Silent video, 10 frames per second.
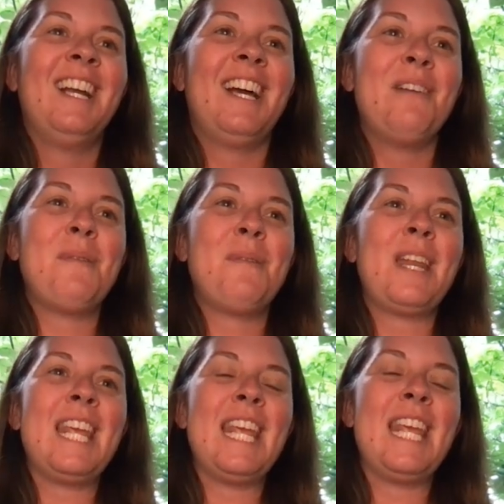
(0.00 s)
Uh, but
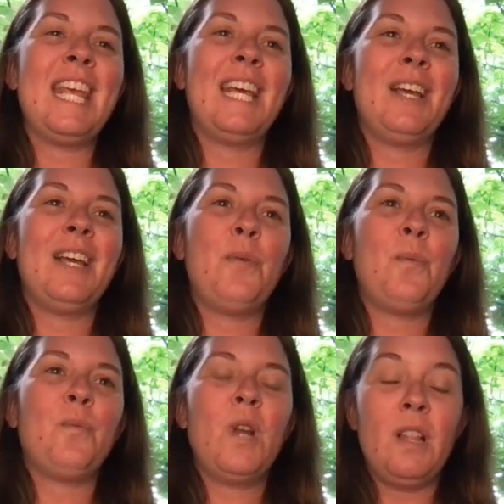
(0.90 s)
he
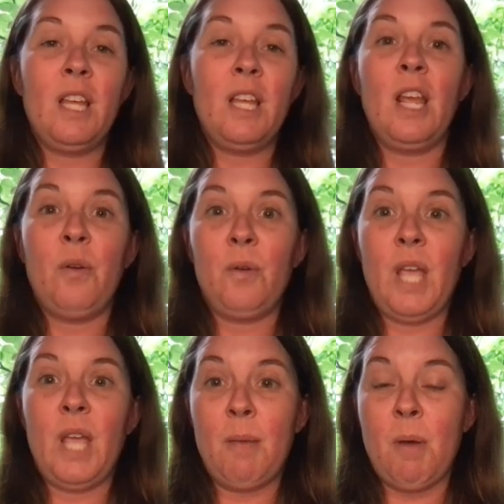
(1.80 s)
really
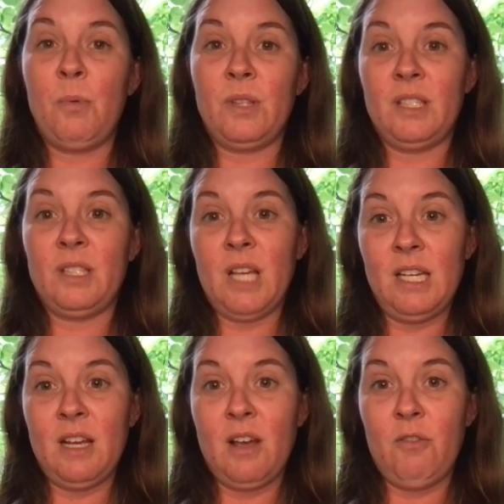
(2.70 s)
came up with this
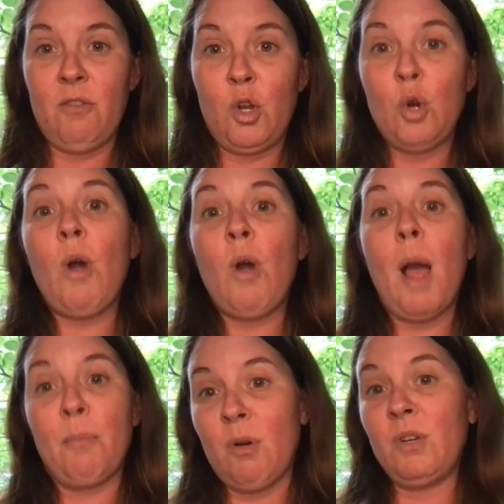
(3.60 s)
idea of
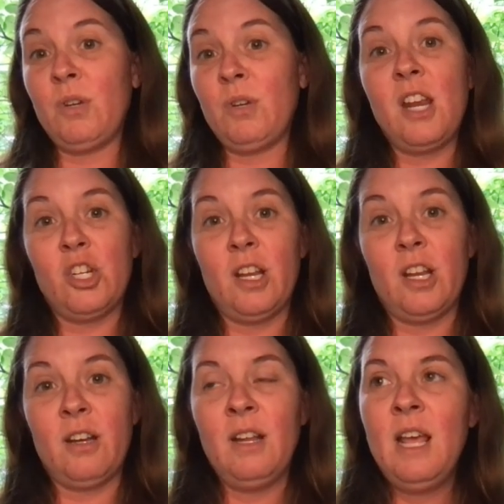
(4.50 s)
crop
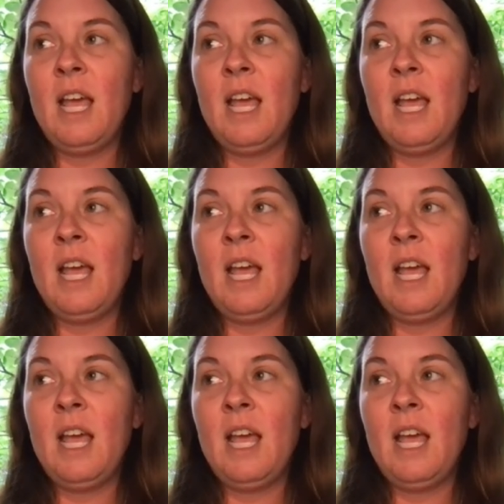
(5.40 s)
rotation.